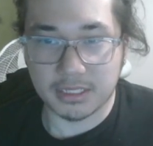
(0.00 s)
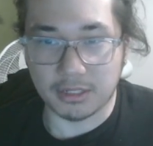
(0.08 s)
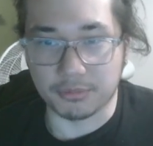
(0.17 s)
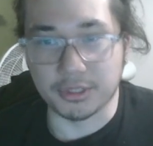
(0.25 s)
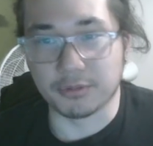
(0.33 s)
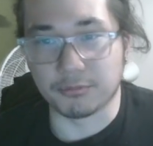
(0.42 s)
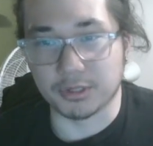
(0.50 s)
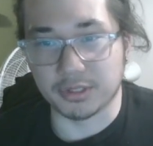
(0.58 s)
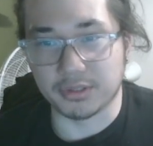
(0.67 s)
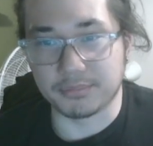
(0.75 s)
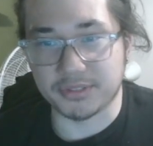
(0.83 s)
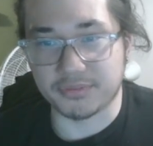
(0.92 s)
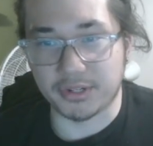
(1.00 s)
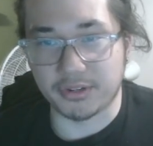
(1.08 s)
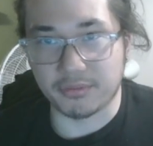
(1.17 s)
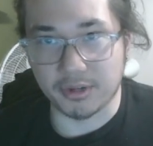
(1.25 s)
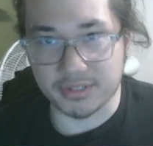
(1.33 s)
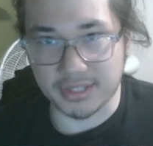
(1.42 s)
Albeit one of them is very,
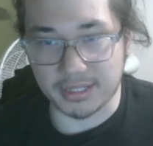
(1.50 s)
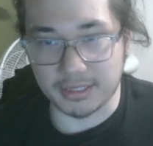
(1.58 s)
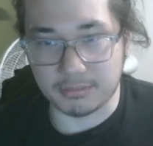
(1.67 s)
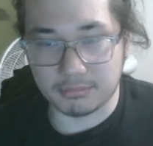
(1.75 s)
very tiny.